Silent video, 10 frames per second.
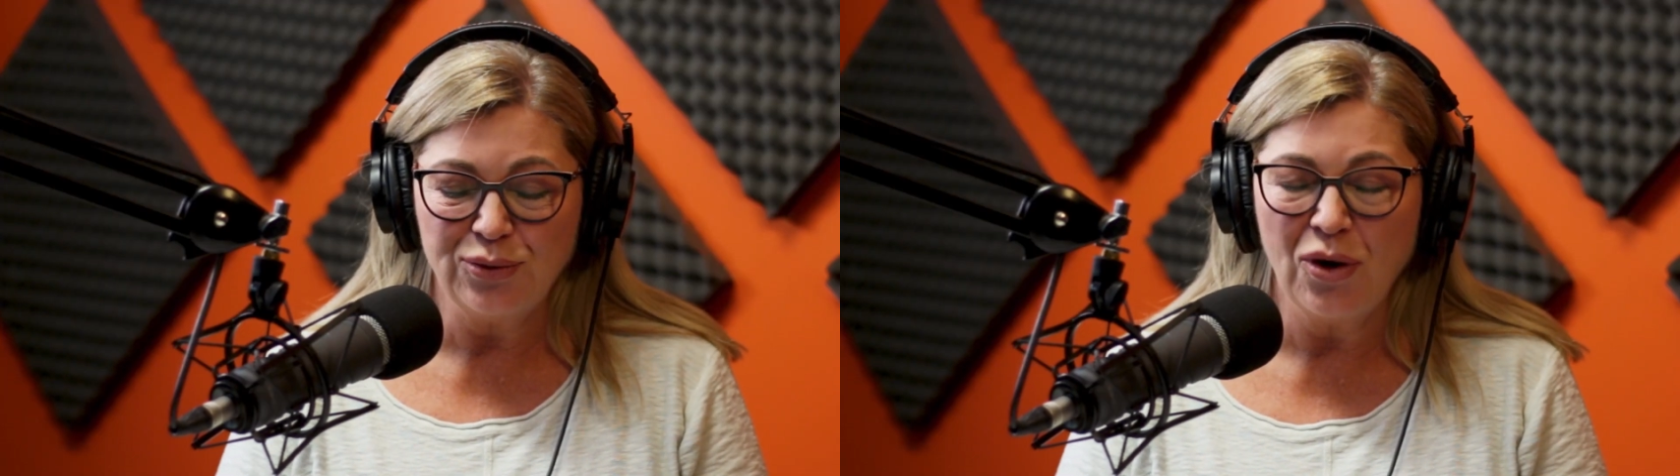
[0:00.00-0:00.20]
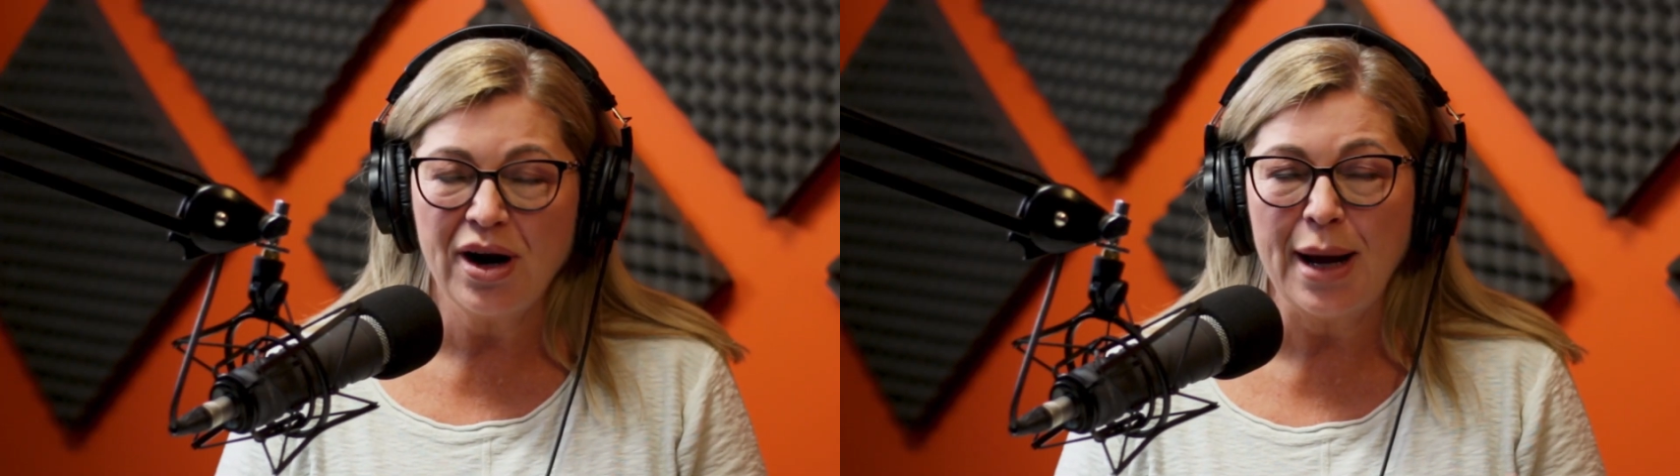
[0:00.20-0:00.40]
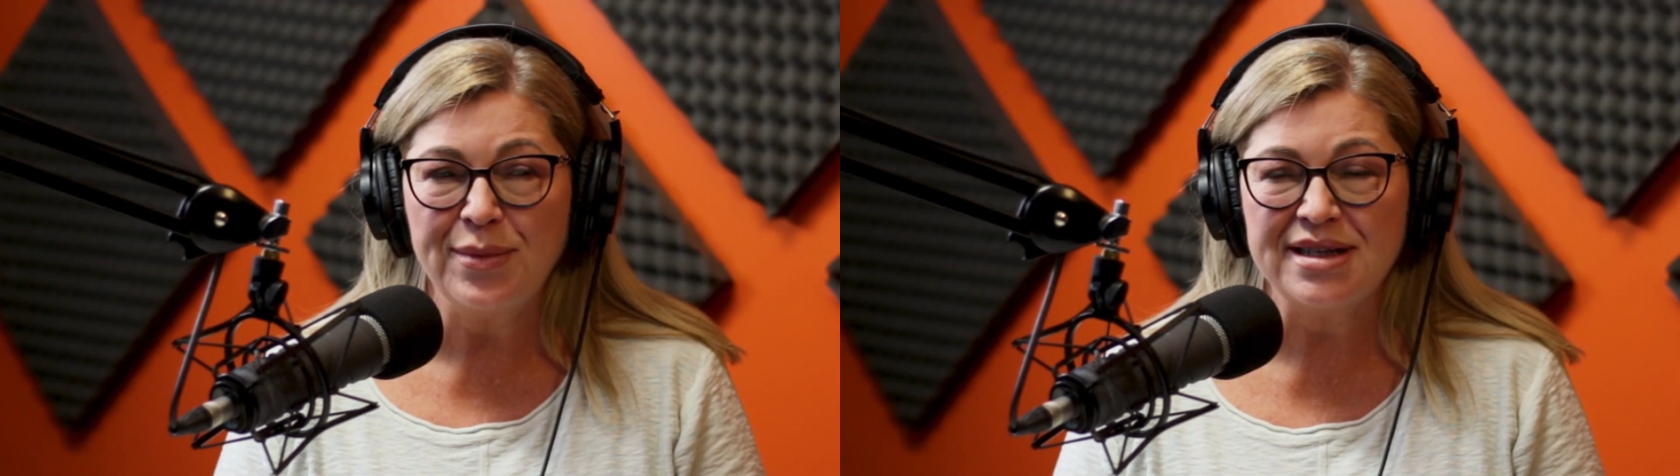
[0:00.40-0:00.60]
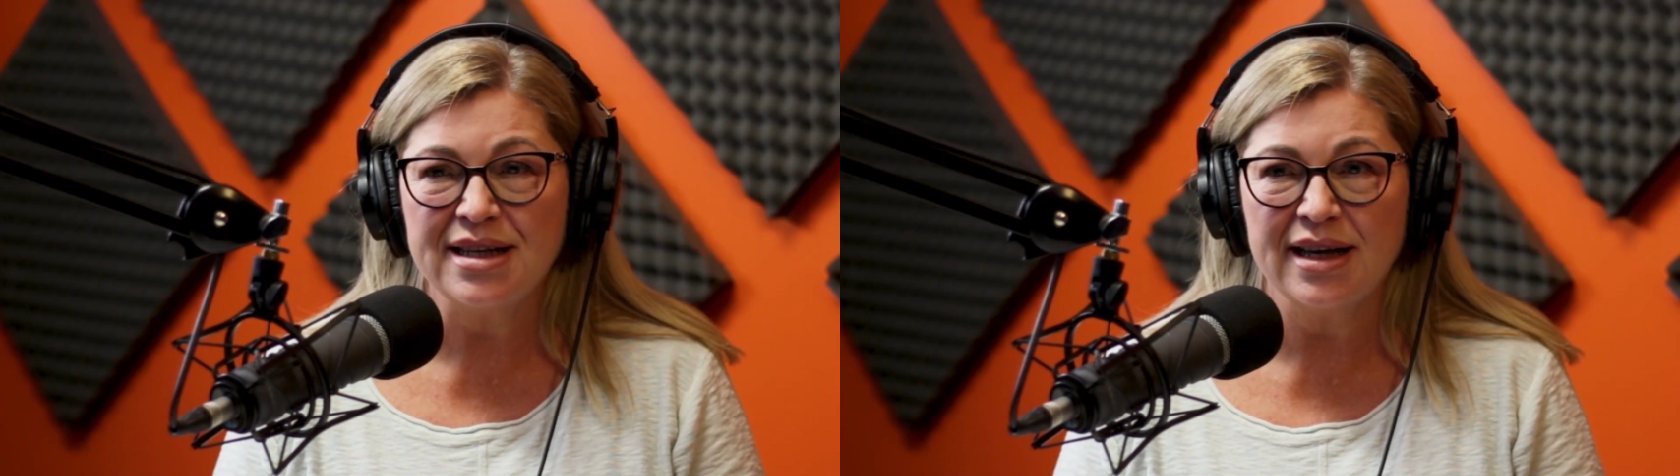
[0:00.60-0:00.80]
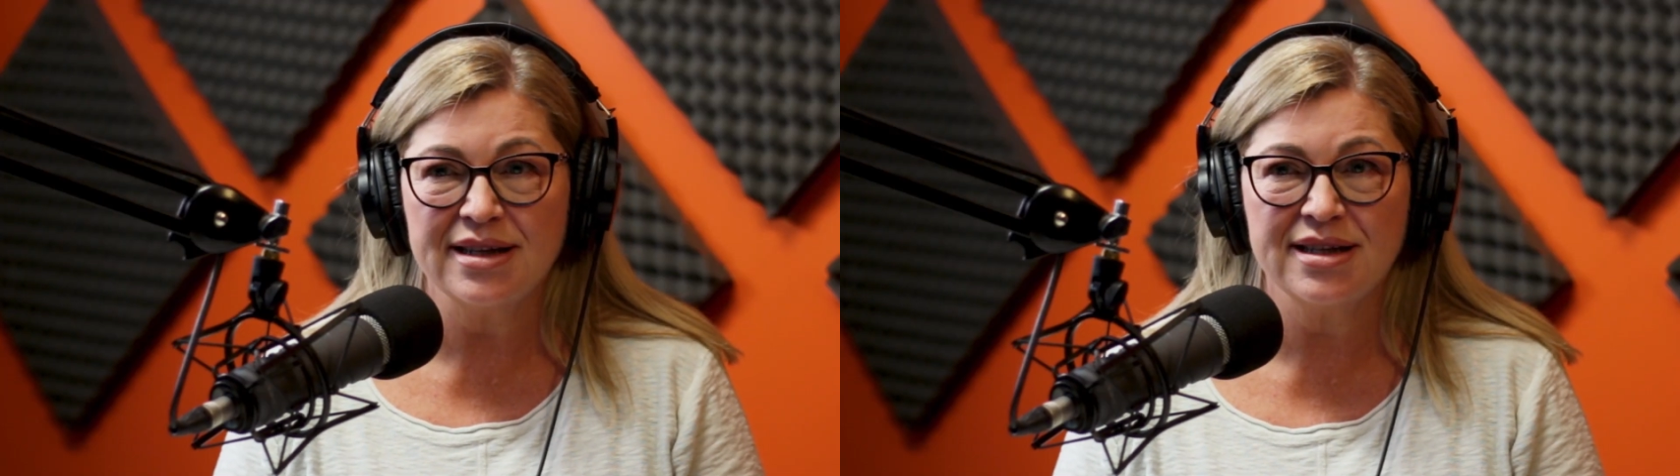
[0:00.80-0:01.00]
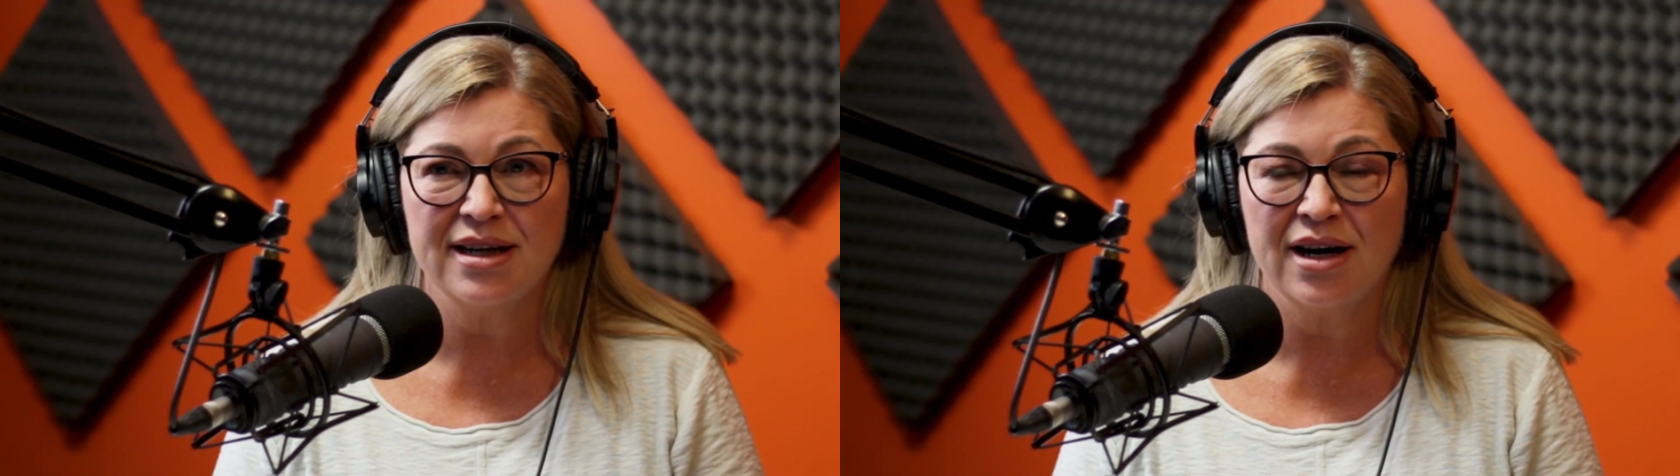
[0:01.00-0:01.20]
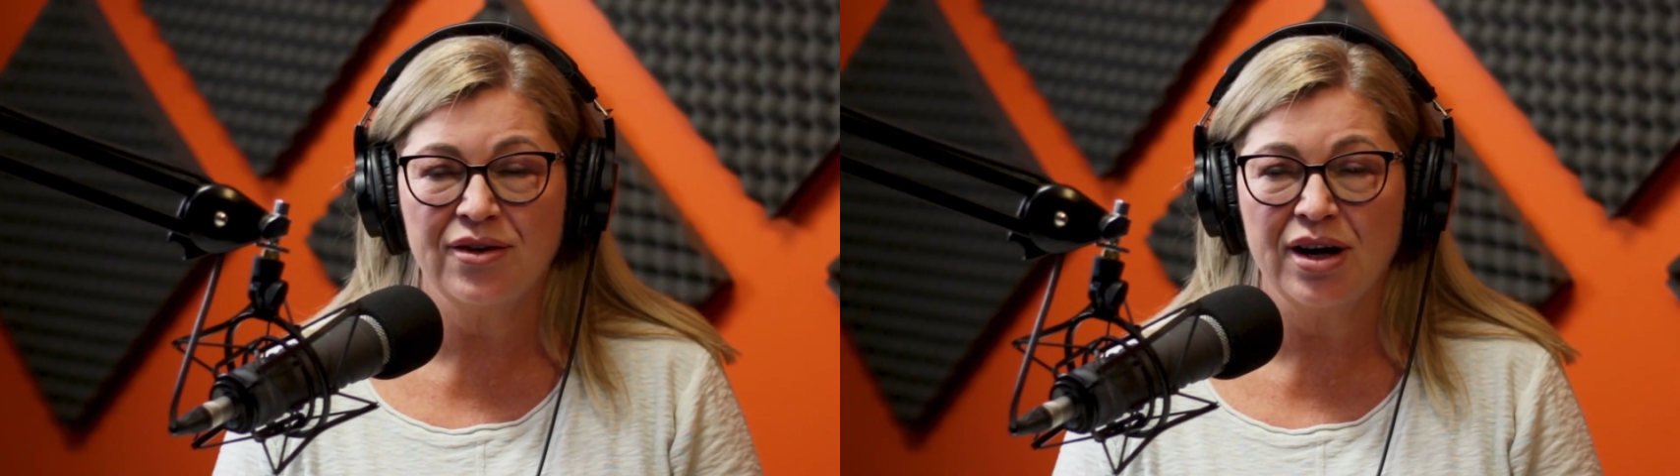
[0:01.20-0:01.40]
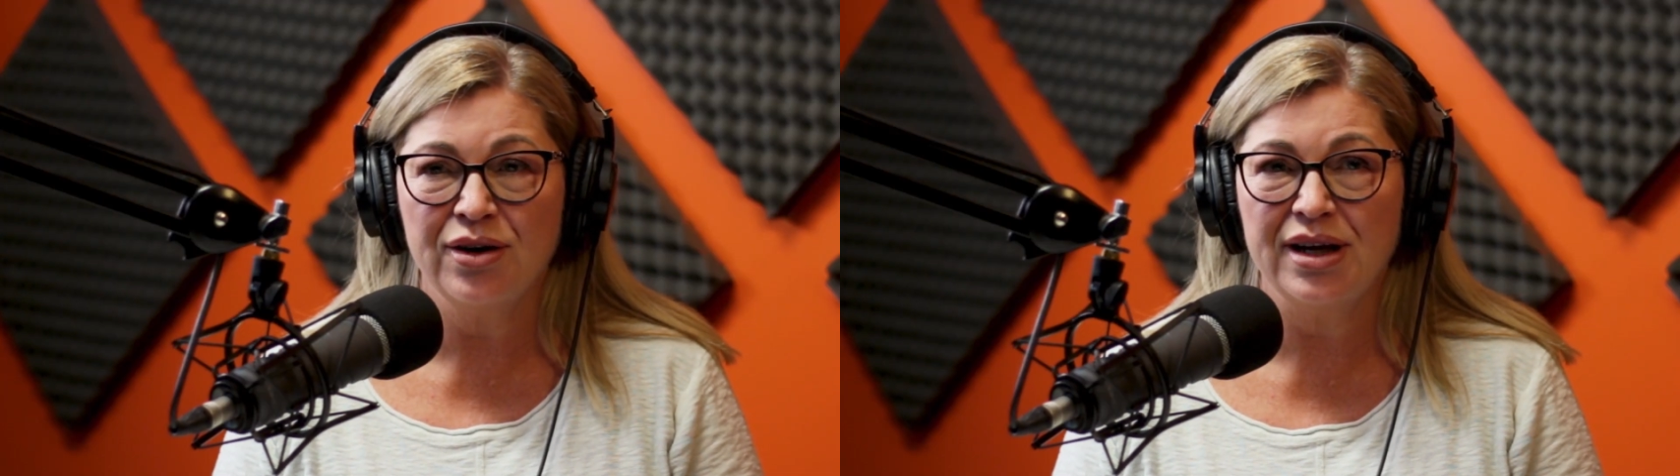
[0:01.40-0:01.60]
what happens in that
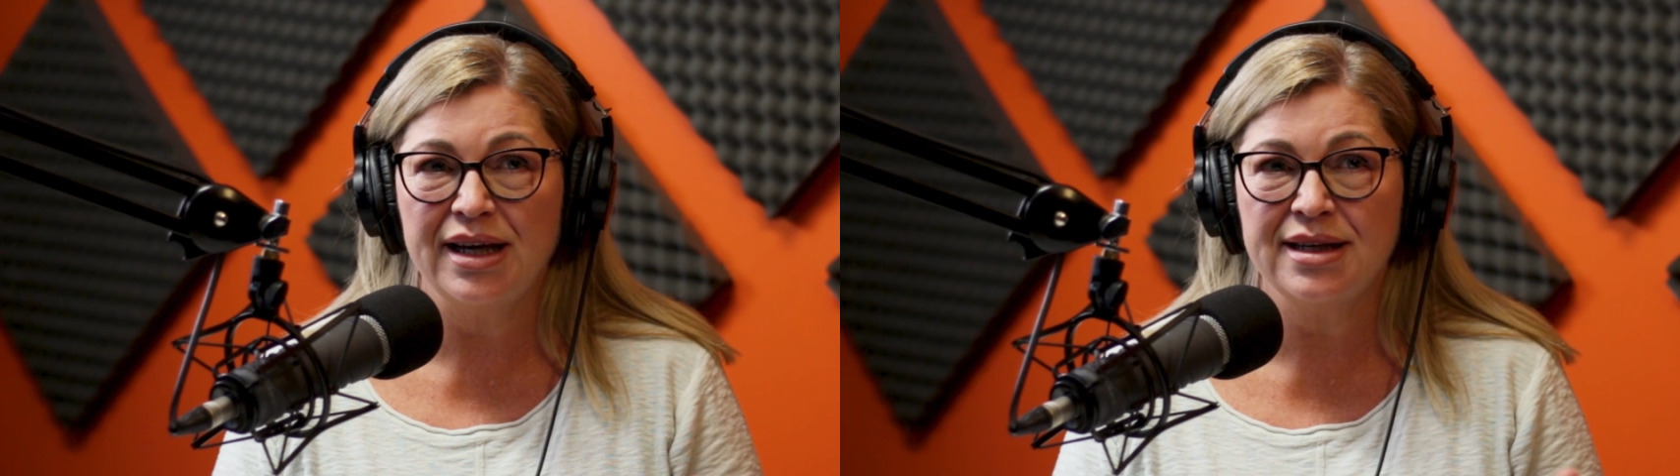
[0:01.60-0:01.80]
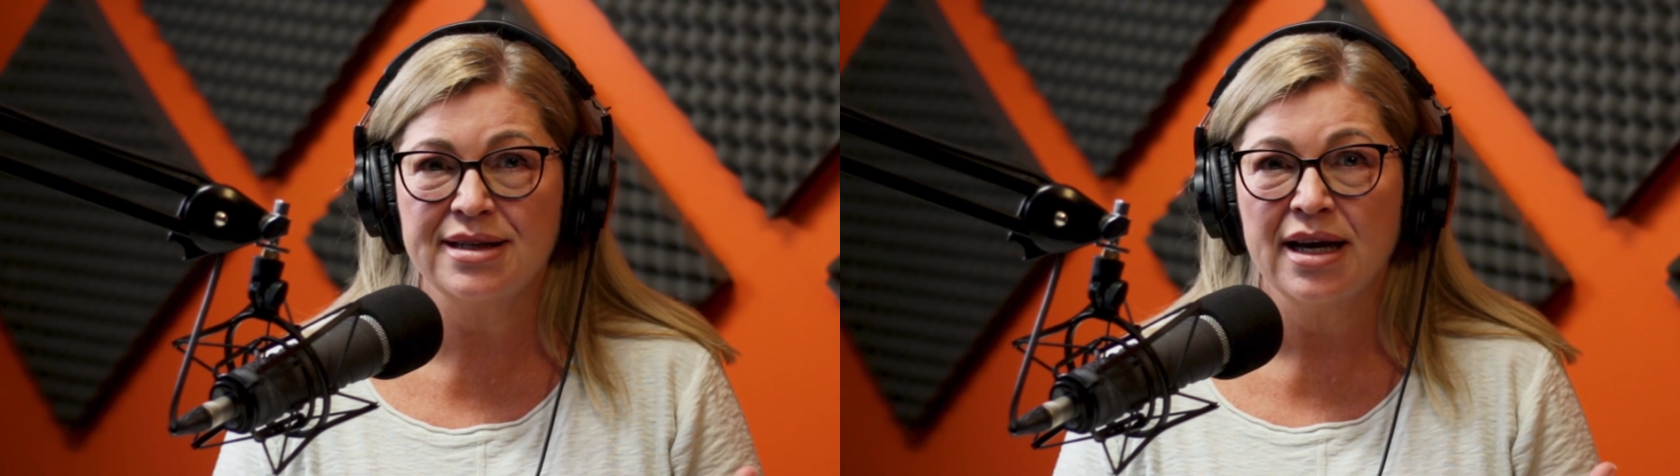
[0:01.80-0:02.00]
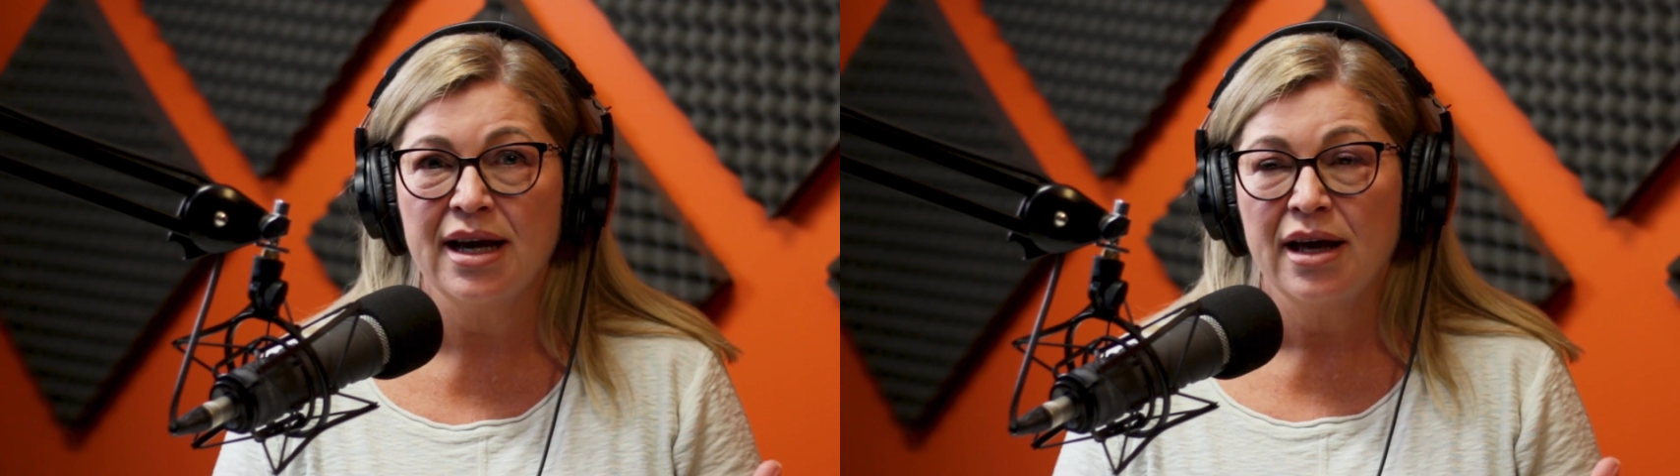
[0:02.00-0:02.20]
scenario is,